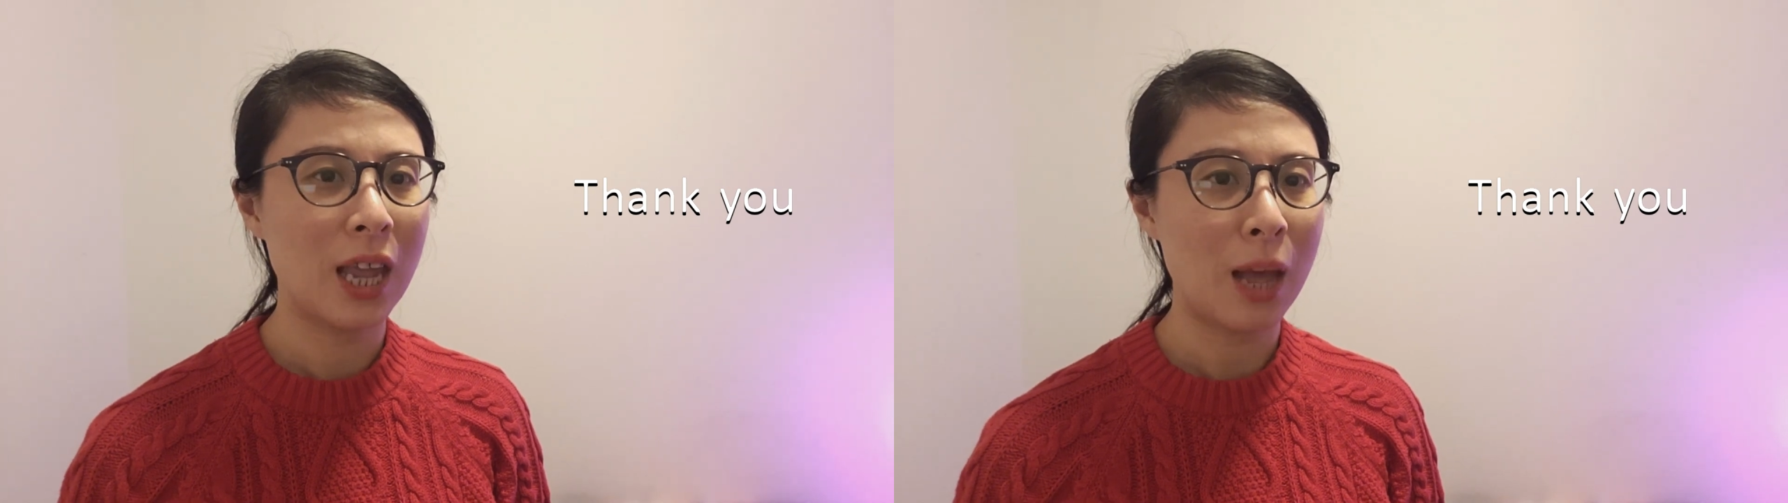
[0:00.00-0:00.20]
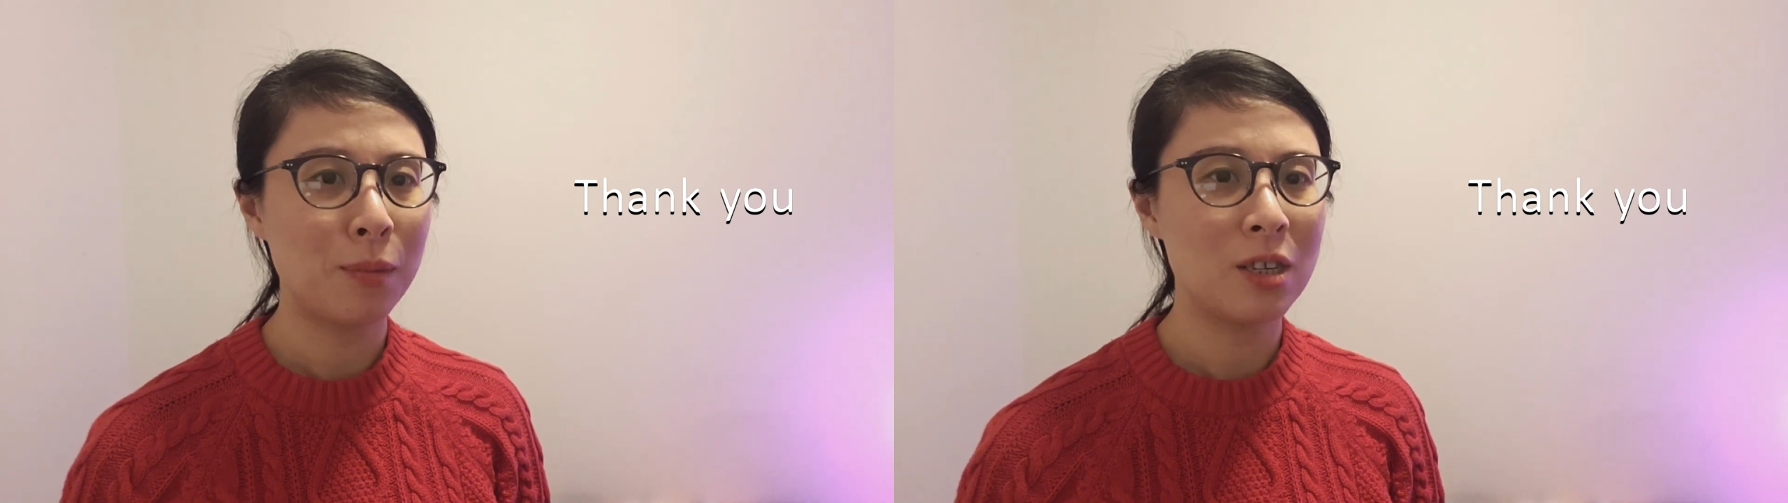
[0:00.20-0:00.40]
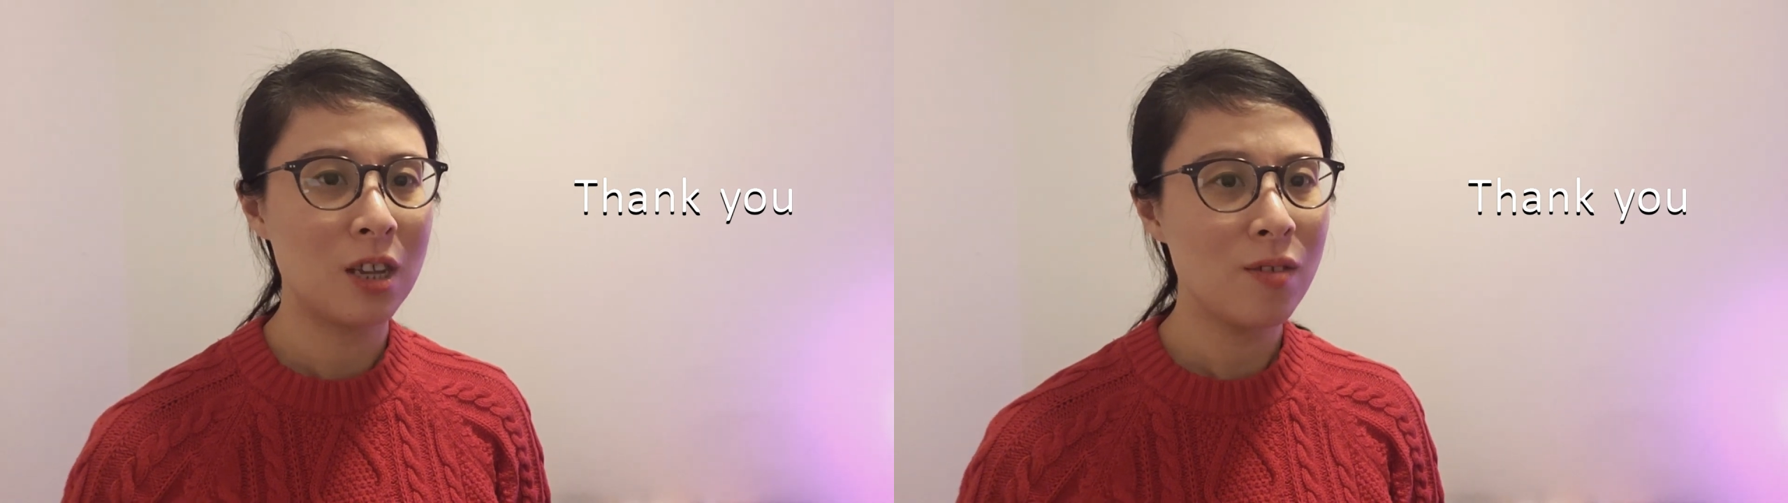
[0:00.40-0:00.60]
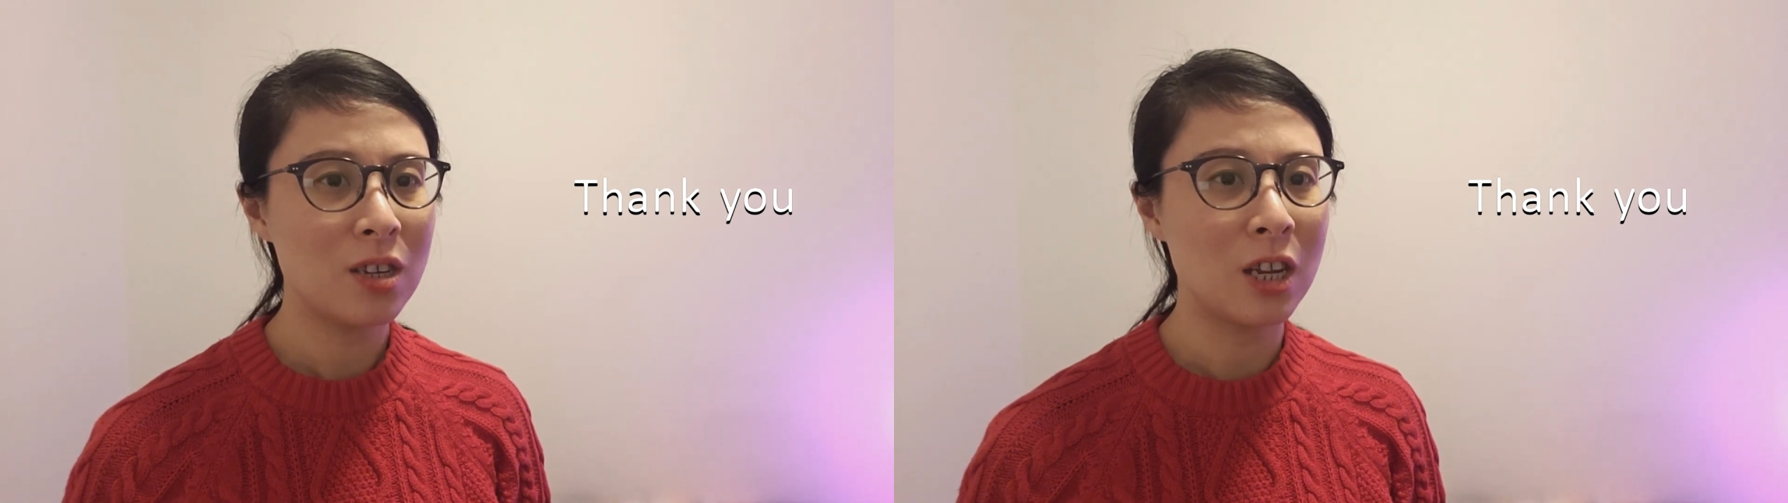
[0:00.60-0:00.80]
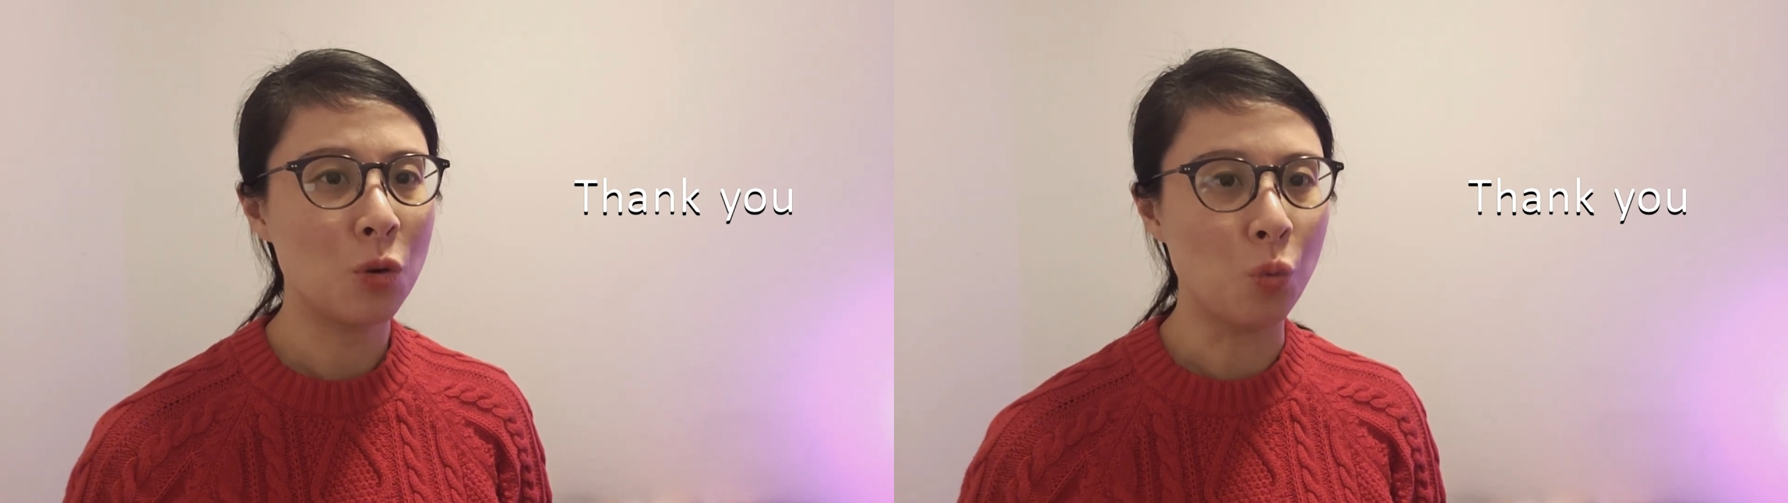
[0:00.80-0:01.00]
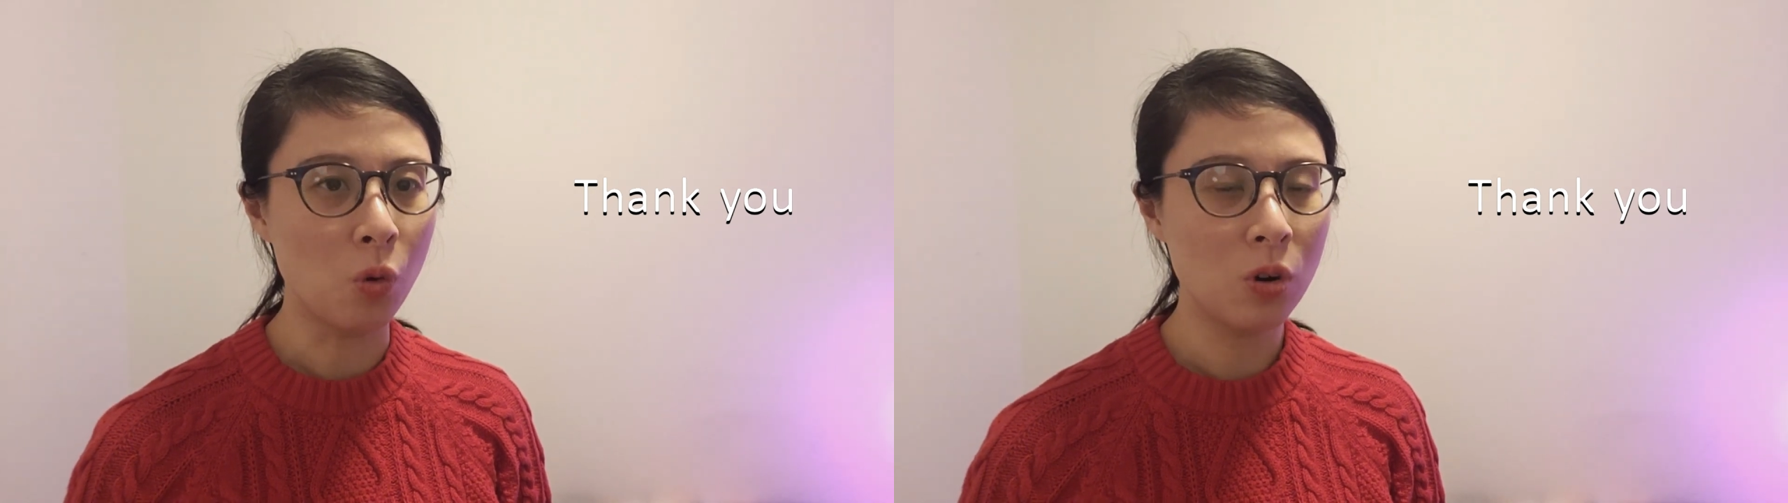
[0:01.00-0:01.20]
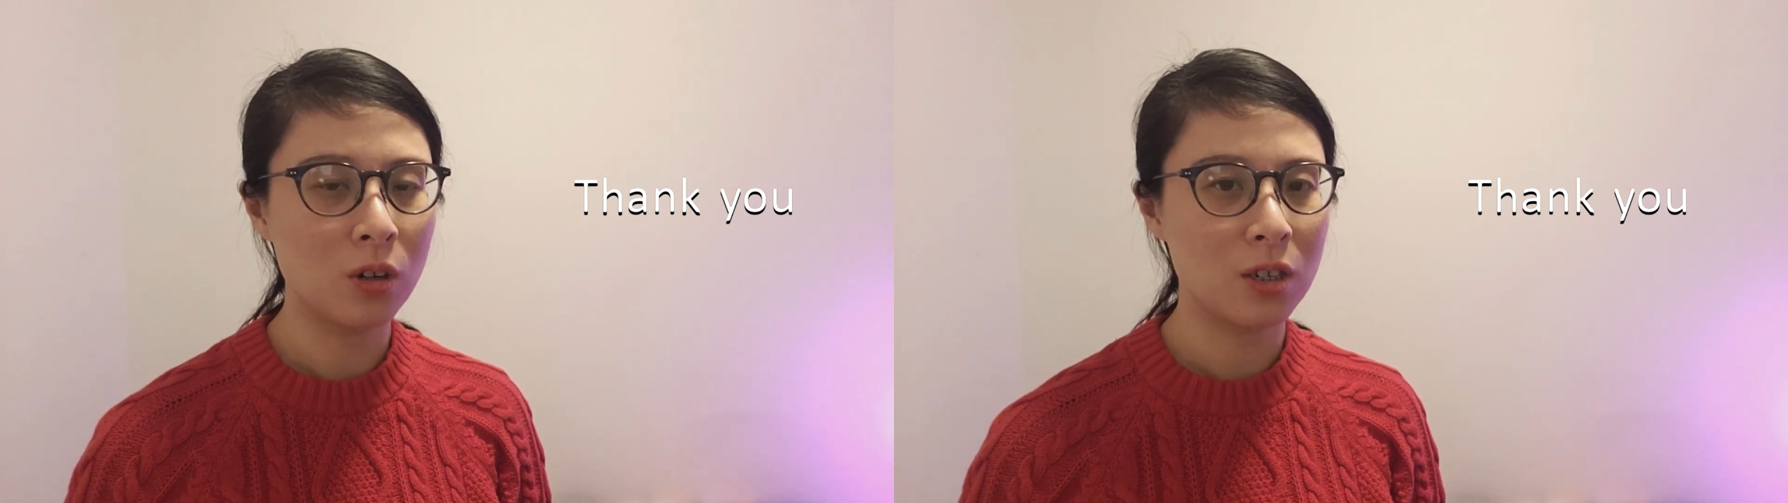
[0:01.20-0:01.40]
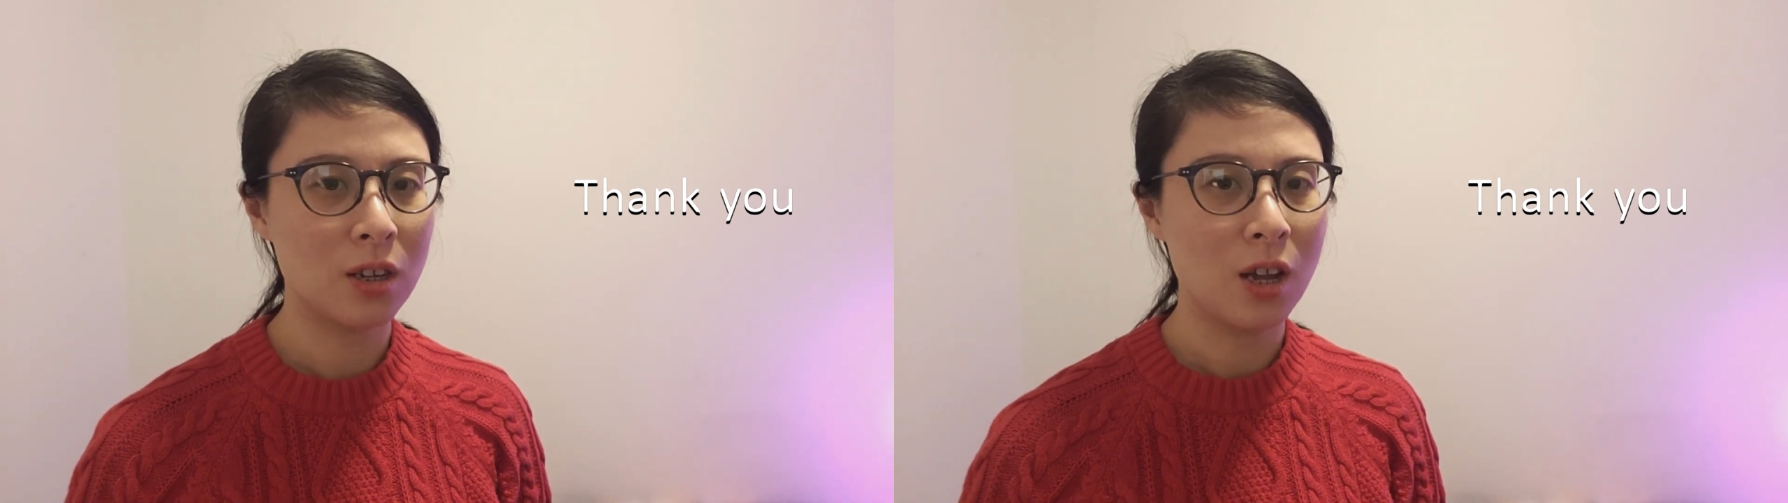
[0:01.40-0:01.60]
captivating
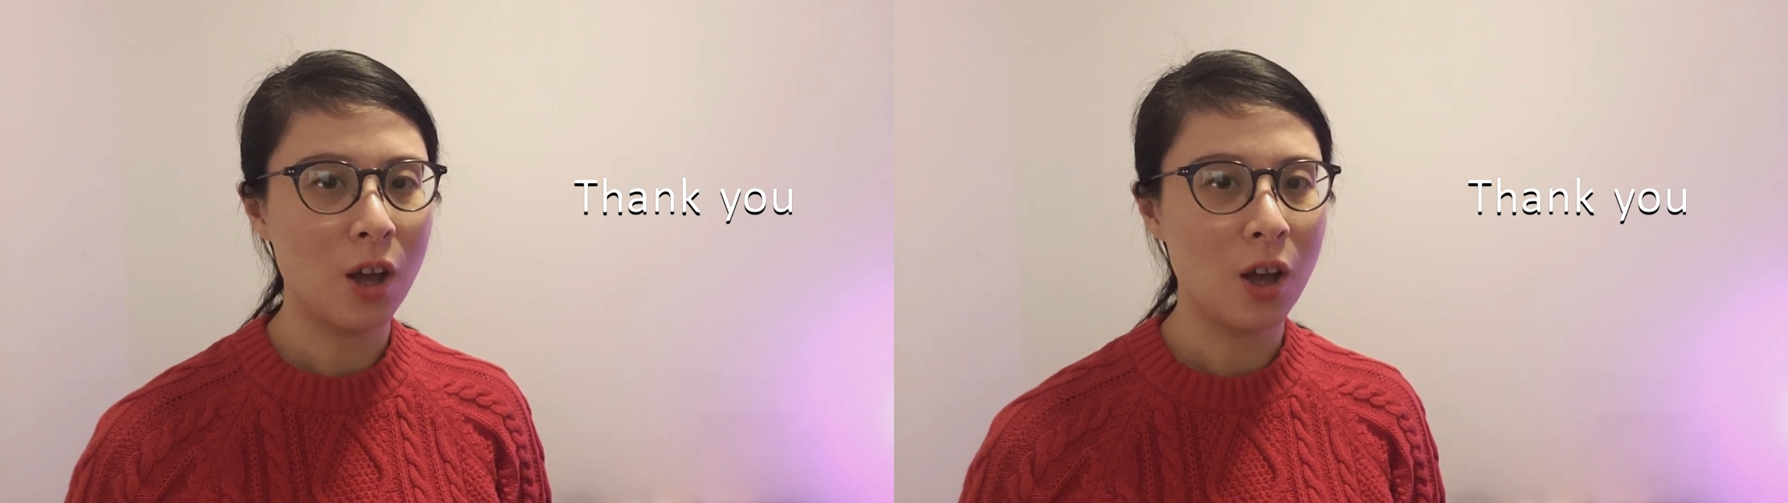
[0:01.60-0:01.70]
world